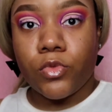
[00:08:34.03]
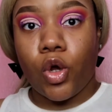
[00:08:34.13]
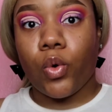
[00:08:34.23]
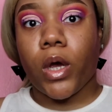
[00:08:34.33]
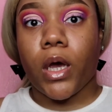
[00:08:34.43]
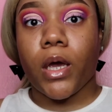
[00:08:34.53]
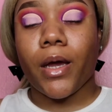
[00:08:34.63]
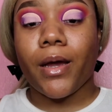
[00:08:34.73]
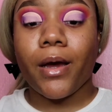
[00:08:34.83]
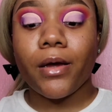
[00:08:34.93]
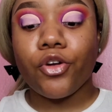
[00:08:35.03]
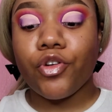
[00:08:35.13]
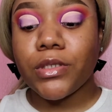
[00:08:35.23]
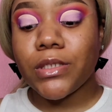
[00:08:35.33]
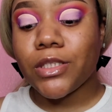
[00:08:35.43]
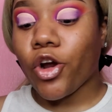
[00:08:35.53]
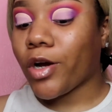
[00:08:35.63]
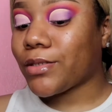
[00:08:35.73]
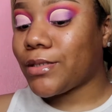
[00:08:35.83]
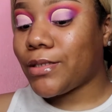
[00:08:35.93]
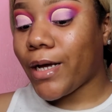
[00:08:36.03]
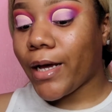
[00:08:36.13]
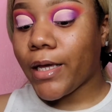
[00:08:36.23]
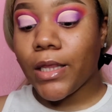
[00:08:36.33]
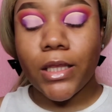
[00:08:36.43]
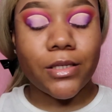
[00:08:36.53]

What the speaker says: Okay, cut creases are done.